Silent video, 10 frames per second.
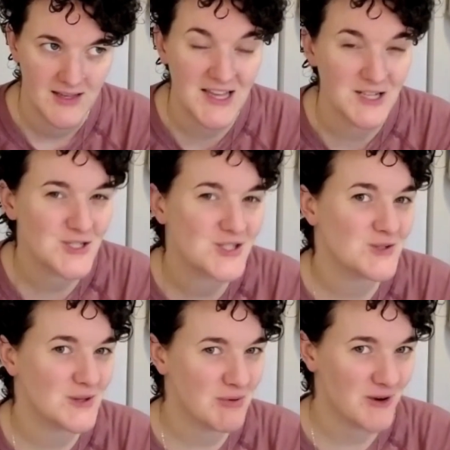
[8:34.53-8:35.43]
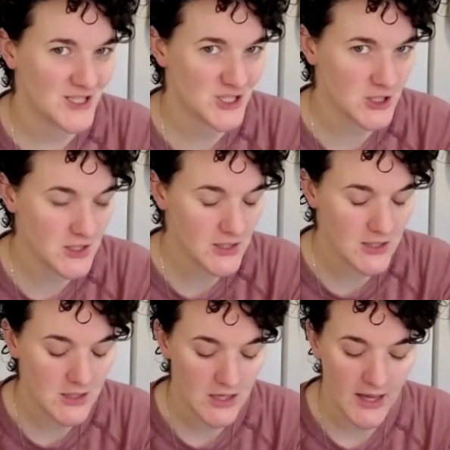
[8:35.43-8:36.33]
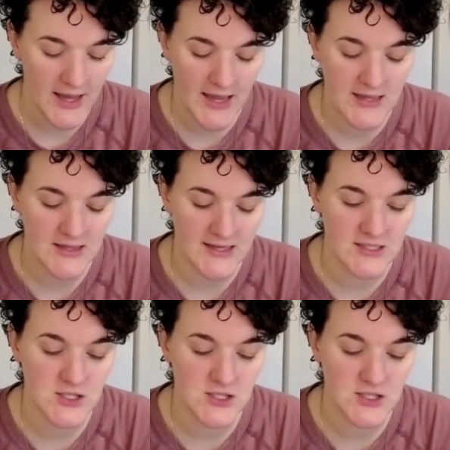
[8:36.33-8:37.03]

industry pressure and